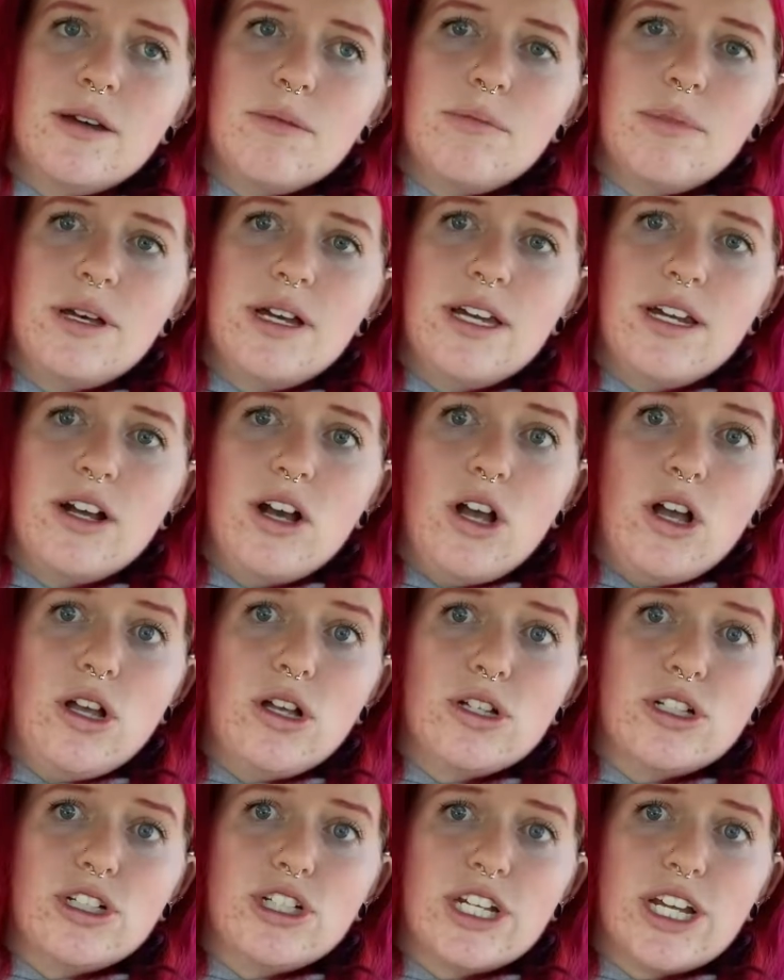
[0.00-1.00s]
but
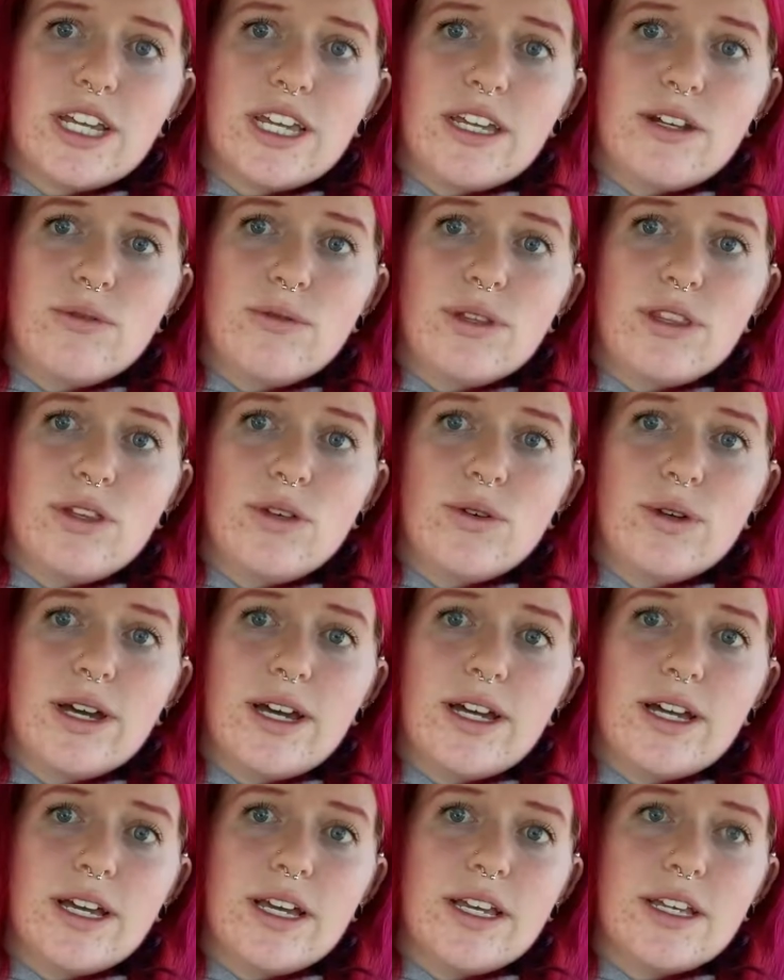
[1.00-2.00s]
I'll check in with you
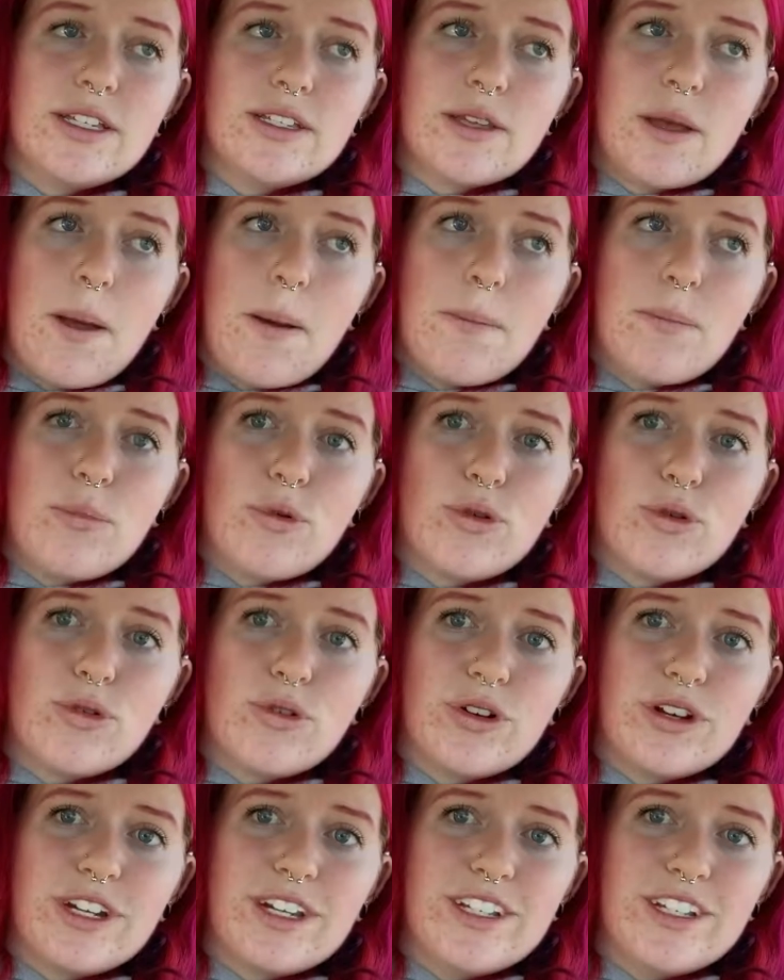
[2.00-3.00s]
guys pretty